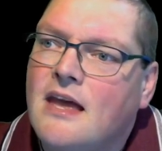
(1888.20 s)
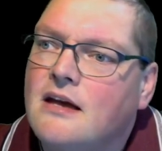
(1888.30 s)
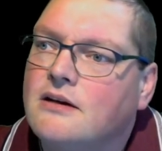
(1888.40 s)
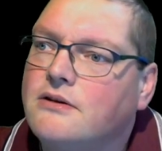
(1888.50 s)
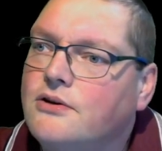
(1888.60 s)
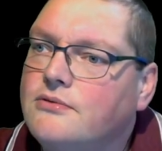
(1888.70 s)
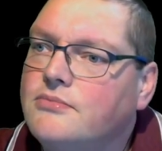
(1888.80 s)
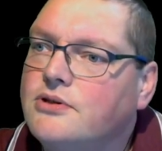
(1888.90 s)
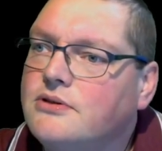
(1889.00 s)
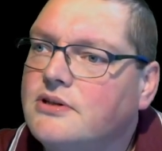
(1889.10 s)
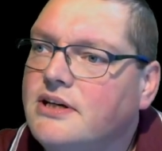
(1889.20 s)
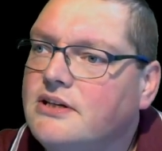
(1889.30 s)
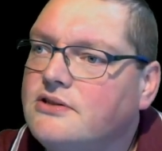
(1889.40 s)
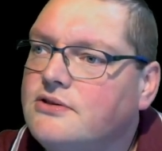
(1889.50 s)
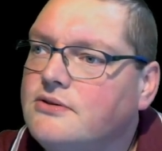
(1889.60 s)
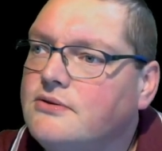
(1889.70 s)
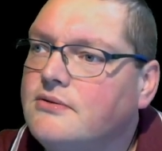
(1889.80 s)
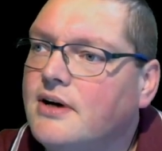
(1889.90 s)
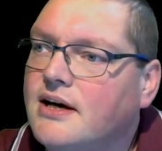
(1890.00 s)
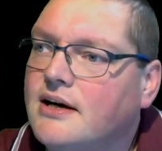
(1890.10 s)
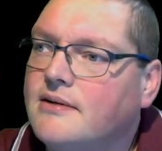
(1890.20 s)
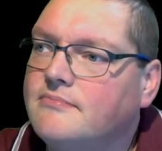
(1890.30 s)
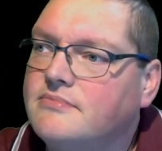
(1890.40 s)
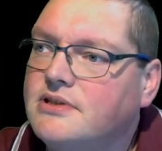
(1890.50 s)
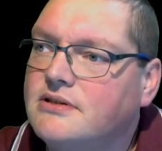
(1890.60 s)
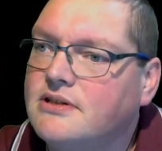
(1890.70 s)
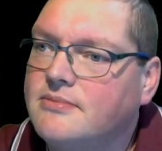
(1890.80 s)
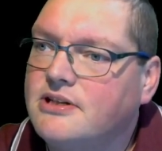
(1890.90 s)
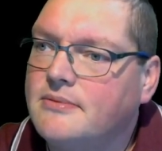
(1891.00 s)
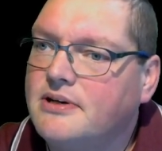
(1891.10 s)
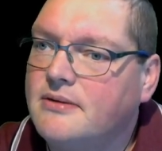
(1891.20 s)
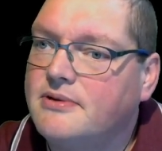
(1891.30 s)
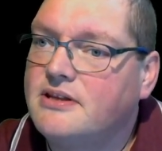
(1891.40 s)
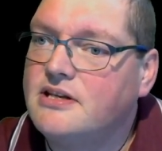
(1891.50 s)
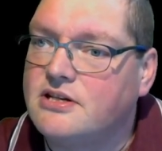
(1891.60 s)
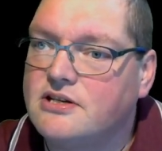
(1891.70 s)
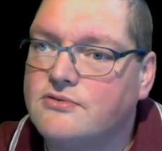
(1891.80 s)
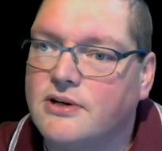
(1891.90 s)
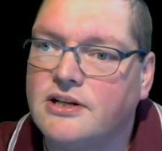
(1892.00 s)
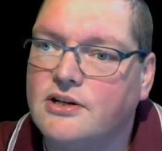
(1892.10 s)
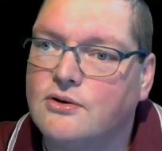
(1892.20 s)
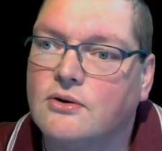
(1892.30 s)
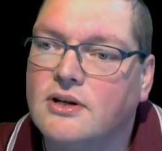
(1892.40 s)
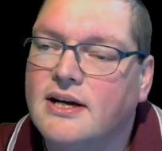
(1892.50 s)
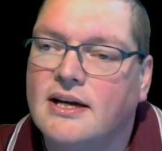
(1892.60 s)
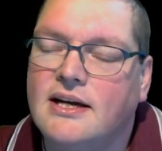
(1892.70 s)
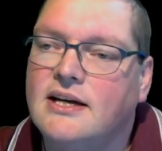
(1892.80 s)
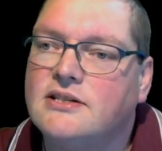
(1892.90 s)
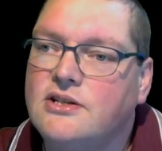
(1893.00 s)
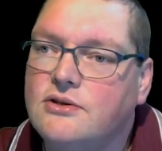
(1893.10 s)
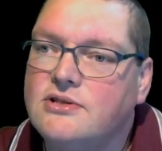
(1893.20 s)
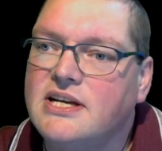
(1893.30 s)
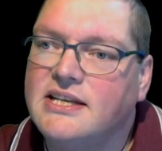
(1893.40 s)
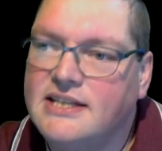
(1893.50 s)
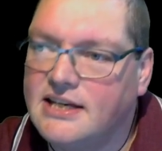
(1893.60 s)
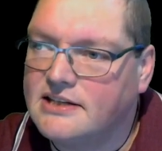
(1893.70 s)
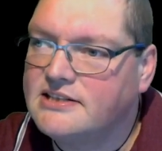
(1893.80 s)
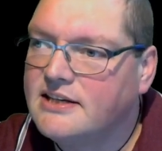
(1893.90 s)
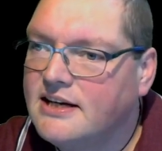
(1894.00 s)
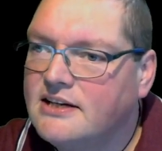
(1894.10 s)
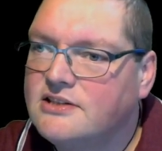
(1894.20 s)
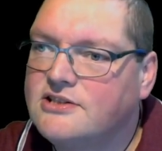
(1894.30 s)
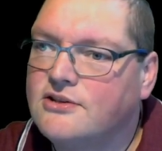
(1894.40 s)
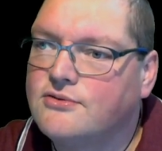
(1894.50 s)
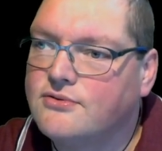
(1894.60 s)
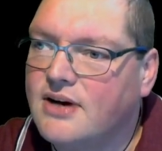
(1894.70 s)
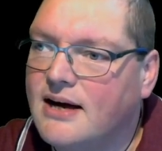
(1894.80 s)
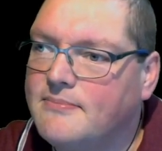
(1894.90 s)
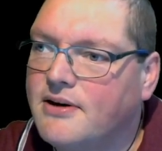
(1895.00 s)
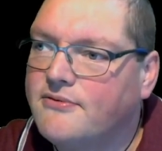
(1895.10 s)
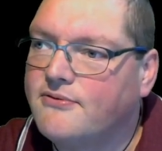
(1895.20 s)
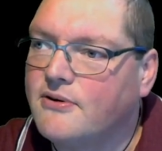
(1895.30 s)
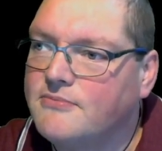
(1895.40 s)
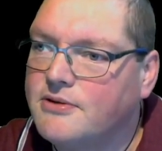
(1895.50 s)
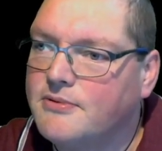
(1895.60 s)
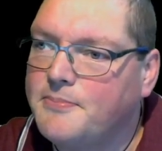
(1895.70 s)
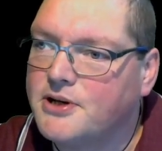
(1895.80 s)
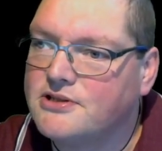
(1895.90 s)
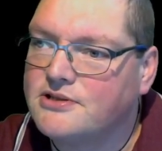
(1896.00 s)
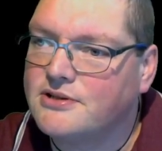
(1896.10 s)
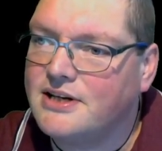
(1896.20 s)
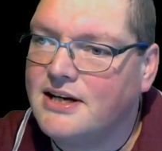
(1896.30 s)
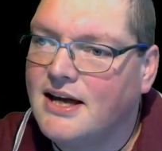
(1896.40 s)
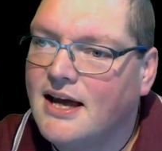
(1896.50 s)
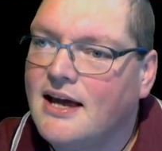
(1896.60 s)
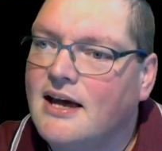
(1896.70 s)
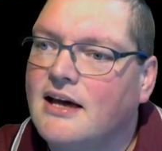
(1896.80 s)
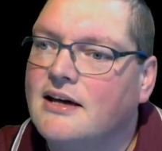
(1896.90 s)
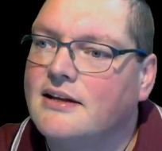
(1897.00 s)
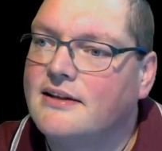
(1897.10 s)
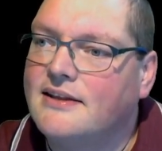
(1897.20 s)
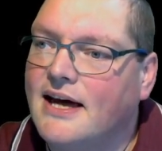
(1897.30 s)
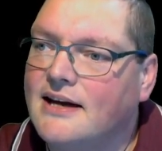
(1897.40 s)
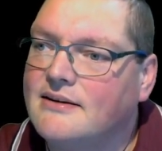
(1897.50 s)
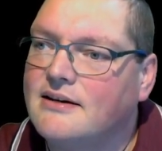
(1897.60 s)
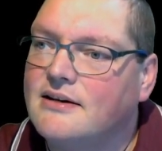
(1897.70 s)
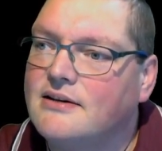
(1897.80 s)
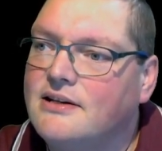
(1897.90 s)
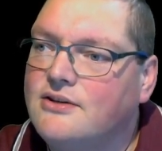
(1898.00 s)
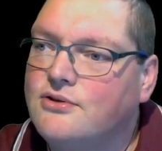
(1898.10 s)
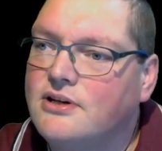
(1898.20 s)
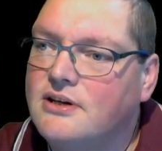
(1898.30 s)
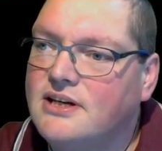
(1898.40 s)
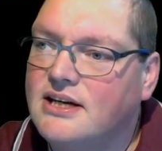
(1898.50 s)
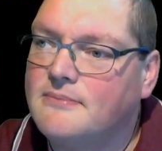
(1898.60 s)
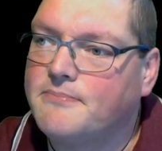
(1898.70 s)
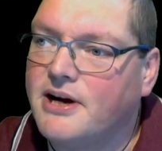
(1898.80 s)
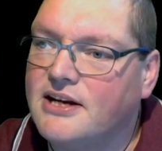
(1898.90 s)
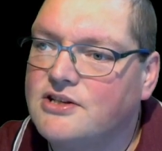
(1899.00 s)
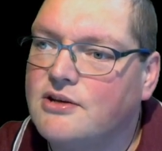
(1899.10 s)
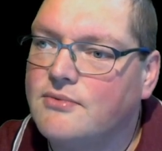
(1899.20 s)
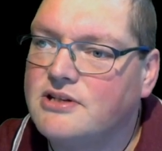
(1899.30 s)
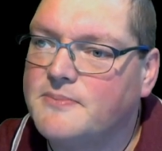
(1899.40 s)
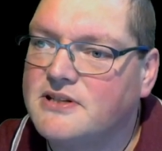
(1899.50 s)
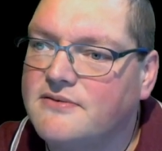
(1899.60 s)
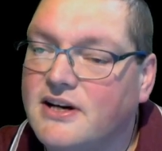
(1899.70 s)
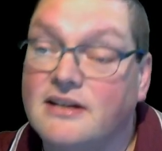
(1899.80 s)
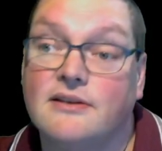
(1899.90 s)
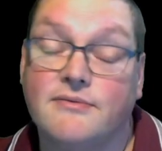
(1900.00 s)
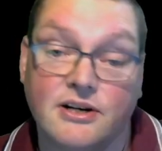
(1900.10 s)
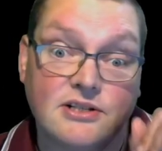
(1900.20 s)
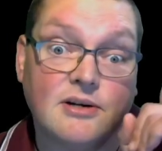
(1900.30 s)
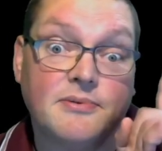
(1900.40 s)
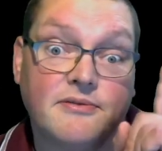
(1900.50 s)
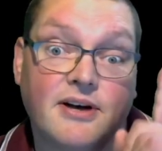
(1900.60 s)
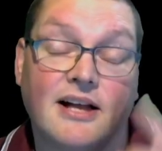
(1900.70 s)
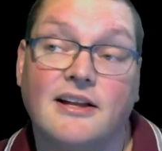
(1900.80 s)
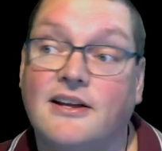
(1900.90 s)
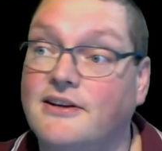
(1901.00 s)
Clone Moodle into www. This is really cool. It's using Git to grab from the repository that Git branch that we specified at the very top of the file.